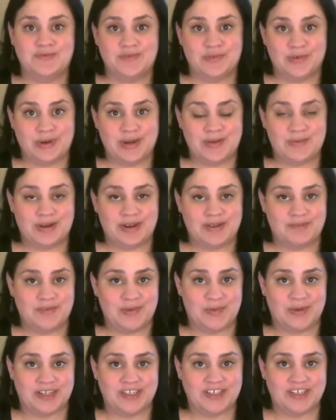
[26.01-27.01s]
41 if
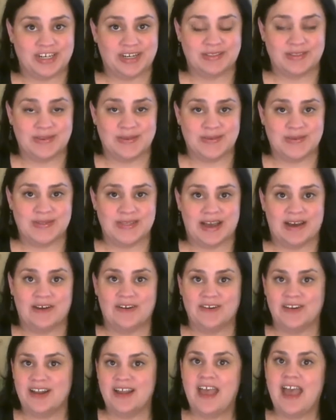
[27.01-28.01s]
you want to check those
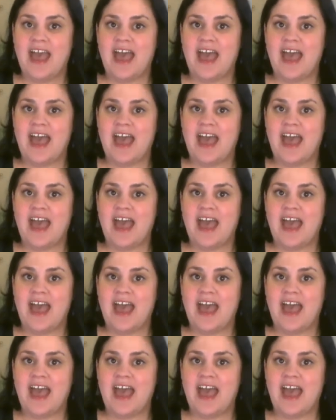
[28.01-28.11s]
out.